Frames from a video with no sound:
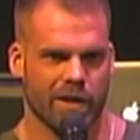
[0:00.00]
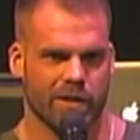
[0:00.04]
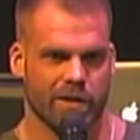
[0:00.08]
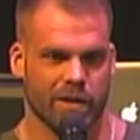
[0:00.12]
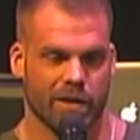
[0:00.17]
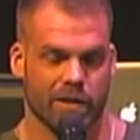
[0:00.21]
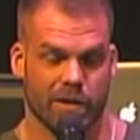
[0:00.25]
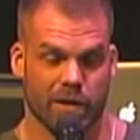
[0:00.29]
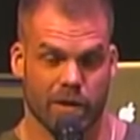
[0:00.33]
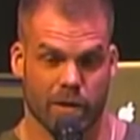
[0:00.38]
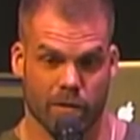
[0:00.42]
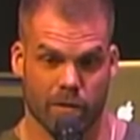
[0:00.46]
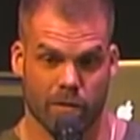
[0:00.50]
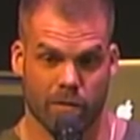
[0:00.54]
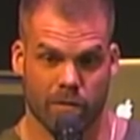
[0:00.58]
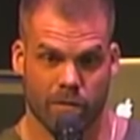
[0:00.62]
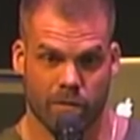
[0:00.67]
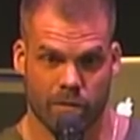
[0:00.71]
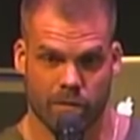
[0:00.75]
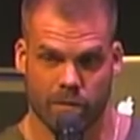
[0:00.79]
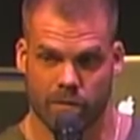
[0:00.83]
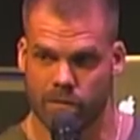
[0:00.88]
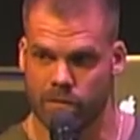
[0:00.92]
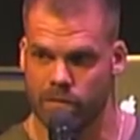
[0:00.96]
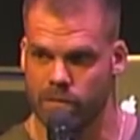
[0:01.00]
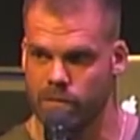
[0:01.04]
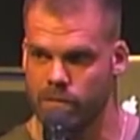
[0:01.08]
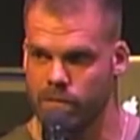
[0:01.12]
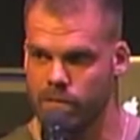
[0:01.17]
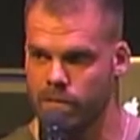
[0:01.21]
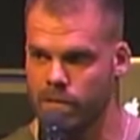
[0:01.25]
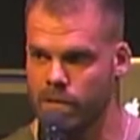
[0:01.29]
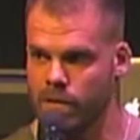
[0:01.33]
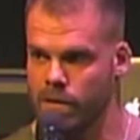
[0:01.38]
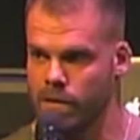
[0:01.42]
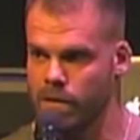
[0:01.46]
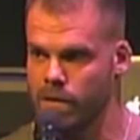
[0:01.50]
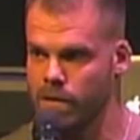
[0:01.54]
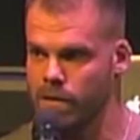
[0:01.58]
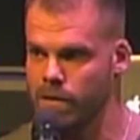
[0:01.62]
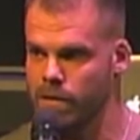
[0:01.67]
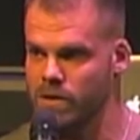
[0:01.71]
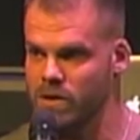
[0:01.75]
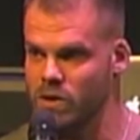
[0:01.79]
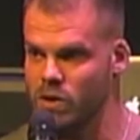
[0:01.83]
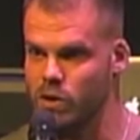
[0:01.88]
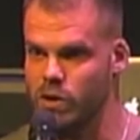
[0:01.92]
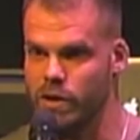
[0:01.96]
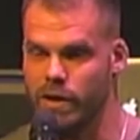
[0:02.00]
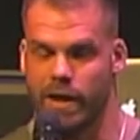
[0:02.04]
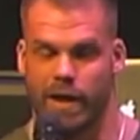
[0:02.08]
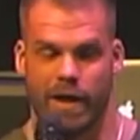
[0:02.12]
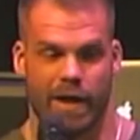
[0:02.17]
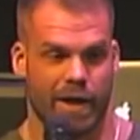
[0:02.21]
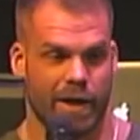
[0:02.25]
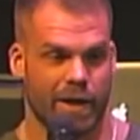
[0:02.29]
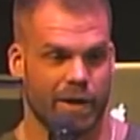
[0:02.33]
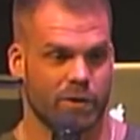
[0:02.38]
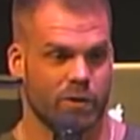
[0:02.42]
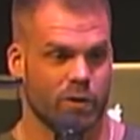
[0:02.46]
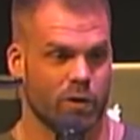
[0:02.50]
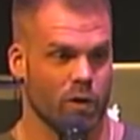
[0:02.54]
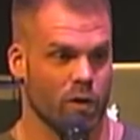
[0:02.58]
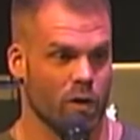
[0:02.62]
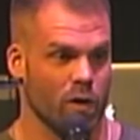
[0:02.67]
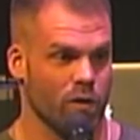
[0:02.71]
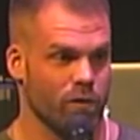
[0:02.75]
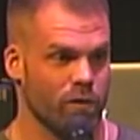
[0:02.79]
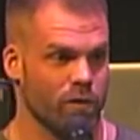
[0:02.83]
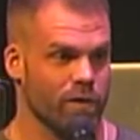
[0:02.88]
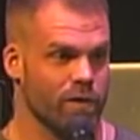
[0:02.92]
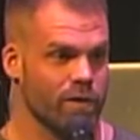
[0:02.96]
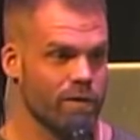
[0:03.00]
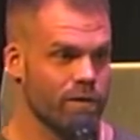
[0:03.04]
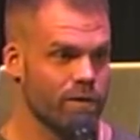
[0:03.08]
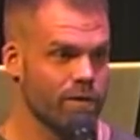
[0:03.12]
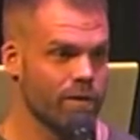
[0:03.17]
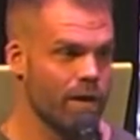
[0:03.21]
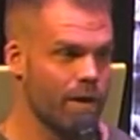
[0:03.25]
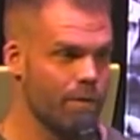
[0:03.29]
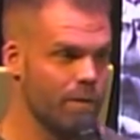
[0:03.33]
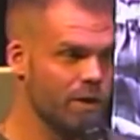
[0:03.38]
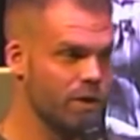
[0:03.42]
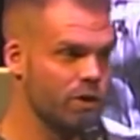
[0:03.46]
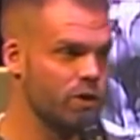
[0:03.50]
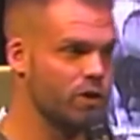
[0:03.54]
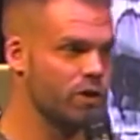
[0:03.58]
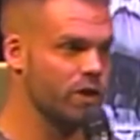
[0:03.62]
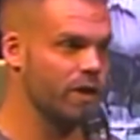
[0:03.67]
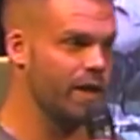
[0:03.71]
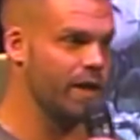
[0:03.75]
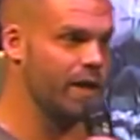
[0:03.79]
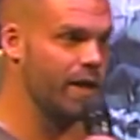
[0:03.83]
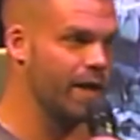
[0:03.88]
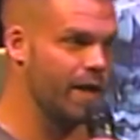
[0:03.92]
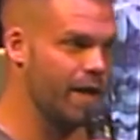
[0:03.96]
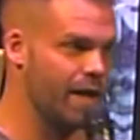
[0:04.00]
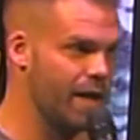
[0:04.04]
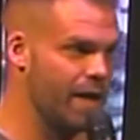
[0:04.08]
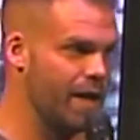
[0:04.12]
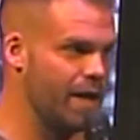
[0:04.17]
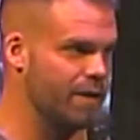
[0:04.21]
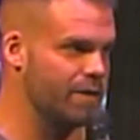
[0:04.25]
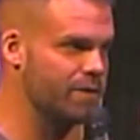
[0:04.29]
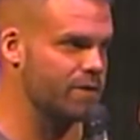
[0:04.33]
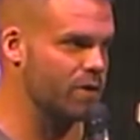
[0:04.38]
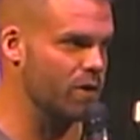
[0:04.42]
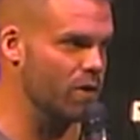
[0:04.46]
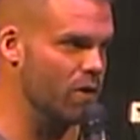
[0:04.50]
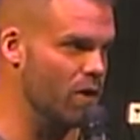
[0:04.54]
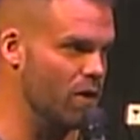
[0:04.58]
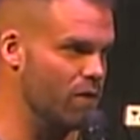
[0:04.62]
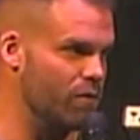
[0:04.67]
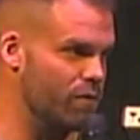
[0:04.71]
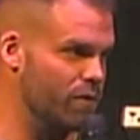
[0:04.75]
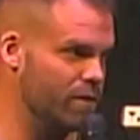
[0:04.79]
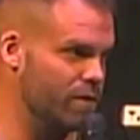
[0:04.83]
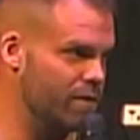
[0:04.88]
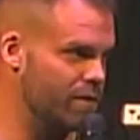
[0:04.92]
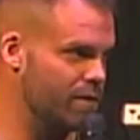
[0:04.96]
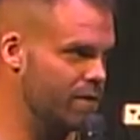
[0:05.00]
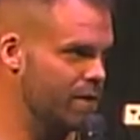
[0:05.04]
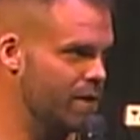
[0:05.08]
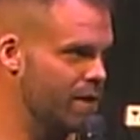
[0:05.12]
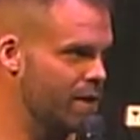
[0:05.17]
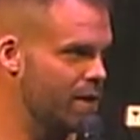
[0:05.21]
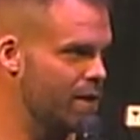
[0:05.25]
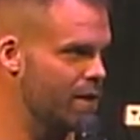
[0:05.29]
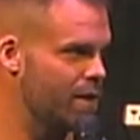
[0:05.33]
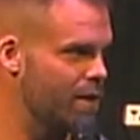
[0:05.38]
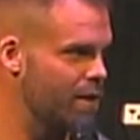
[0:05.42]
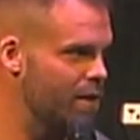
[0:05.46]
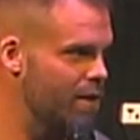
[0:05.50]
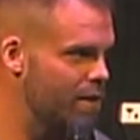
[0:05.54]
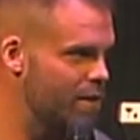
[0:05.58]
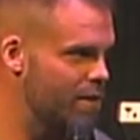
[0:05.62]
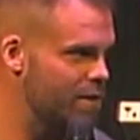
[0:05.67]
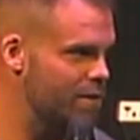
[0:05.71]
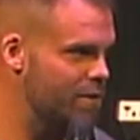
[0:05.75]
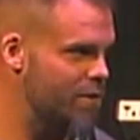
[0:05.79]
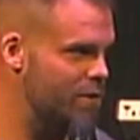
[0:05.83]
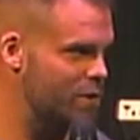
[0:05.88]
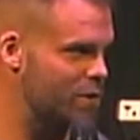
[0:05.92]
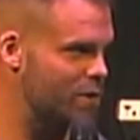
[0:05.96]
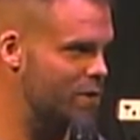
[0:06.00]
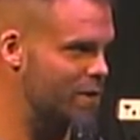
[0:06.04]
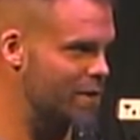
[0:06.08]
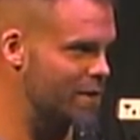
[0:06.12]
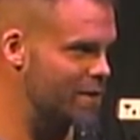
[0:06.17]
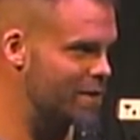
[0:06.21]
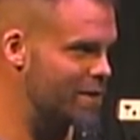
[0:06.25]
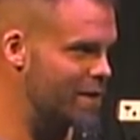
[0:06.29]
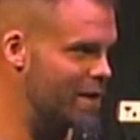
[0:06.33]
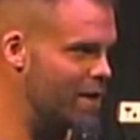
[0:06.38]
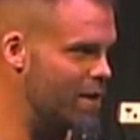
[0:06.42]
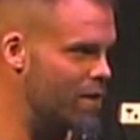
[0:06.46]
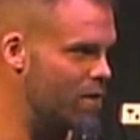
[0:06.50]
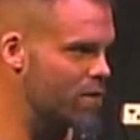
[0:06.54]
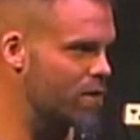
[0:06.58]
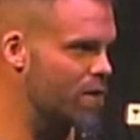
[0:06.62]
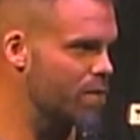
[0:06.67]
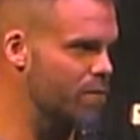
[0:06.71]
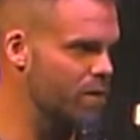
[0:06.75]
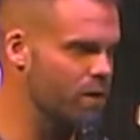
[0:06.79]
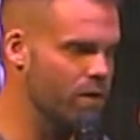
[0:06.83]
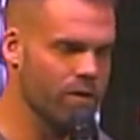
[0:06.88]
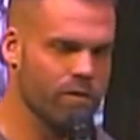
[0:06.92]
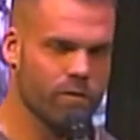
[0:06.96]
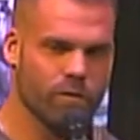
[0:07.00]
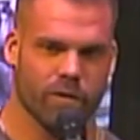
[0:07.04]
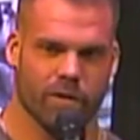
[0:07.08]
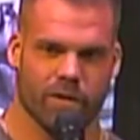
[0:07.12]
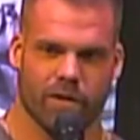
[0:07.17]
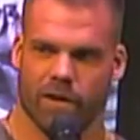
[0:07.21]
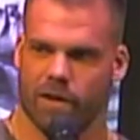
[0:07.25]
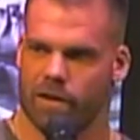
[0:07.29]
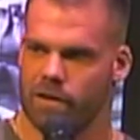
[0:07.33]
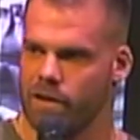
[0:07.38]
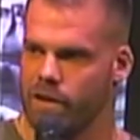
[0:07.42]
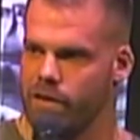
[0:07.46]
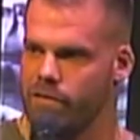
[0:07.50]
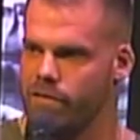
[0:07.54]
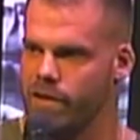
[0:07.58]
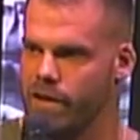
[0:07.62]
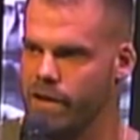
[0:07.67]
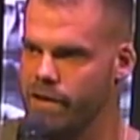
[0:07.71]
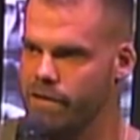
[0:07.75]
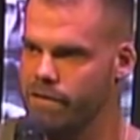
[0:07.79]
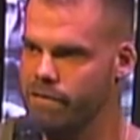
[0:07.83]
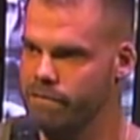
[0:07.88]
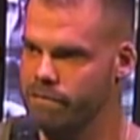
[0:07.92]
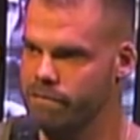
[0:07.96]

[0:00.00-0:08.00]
And I said, huh? She hates golfing. I mean, she hates golfing. She says, yeah, I'll come golfing with you. I'd love that.